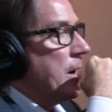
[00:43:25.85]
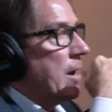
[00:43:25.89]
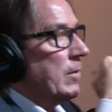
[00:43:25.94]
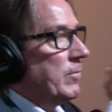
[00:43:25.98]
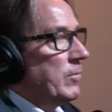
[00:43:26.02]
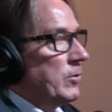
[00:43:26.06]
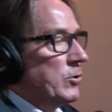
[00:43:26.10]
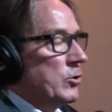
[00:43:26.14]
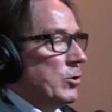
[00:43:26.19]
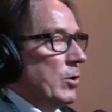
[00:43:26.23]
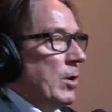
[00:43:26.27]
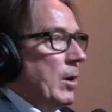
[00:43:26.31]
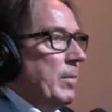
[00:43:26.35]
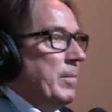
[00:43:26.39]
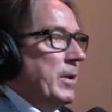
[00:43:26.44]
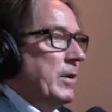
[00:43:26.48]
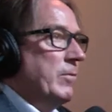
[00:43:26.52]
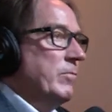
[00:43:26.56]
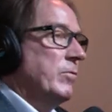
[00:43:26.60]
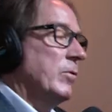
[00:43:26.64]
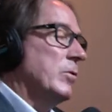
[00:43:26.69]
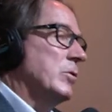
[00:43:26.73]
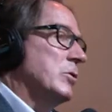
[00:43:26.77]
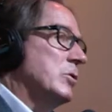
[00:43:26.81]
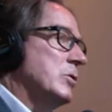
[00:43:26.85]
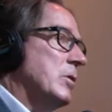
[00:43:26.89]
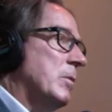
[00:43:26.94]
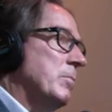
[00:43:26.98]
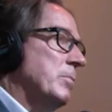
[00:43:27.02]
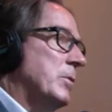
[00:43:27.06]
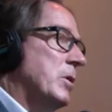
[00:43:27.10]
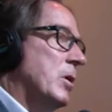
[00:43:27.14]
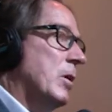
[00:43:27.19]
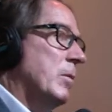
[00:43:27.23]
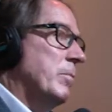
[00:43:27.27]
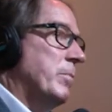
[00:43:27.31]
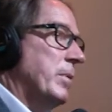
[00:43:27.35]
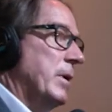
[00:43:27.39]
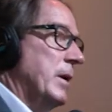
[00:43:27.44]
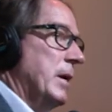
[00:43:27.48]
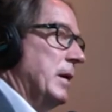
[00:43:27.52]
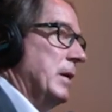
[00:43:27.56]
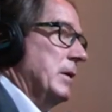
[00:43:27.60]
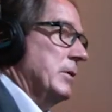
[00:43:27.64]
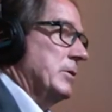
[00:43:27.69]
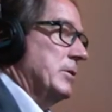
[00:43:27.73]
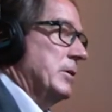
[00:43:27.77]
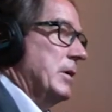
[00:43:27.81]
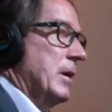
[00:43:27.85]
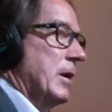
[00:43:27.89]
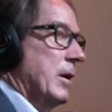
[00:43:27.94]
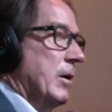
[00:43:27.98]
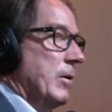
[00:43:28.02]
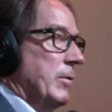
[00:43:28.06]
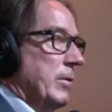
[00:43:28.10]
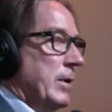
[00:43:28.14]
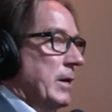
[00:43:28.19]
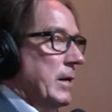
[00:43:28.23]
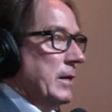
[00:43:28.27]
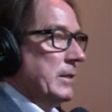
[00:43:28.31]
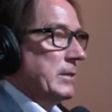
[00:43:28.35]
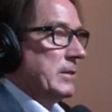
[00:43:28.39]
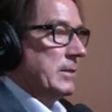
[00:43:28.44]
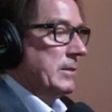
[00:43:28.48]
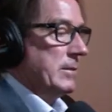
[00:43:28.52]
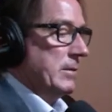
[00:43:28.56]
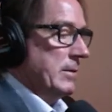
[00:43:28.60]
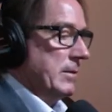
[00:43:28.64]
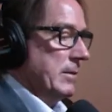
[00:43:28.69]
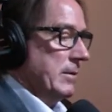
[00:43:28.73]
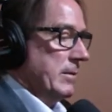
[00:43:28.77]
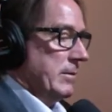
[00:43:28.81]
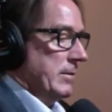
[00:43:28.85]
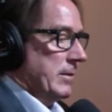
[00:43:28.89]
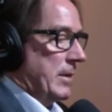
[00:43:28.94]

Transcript: yeah for sure i mean for some companies you know it's